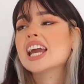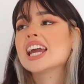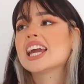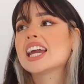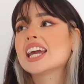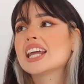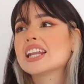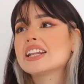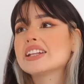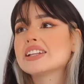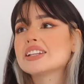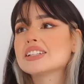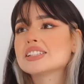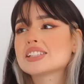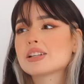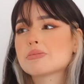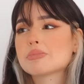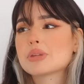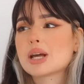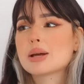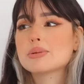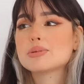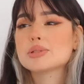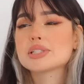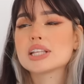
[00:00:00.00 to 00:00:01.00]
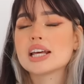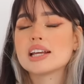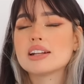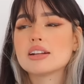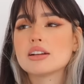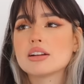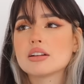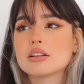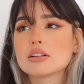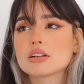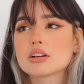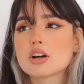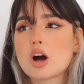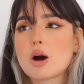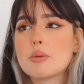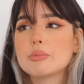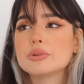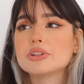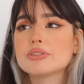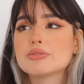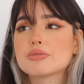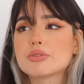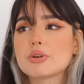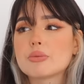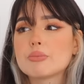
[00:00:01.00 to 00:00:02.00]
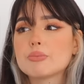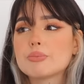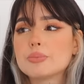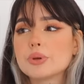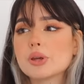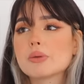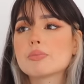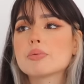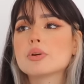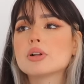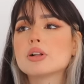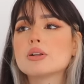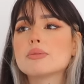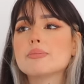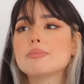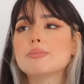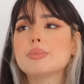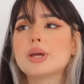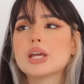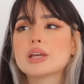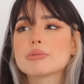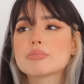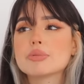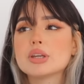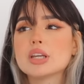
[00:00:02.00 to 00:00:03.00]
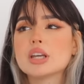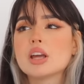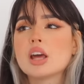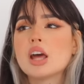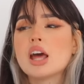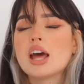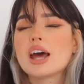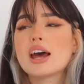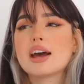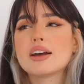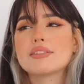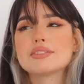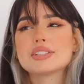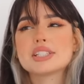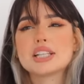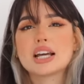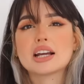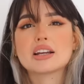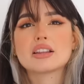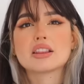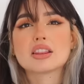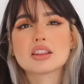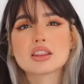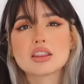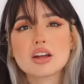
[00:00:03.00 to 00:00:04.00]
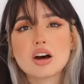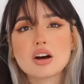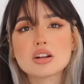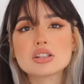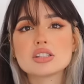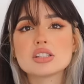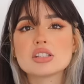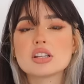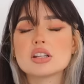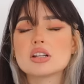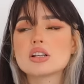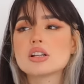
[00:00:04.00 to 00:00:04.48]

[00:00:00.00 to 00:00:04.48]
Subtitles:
and sometimes that comments from people make me have second thoughts,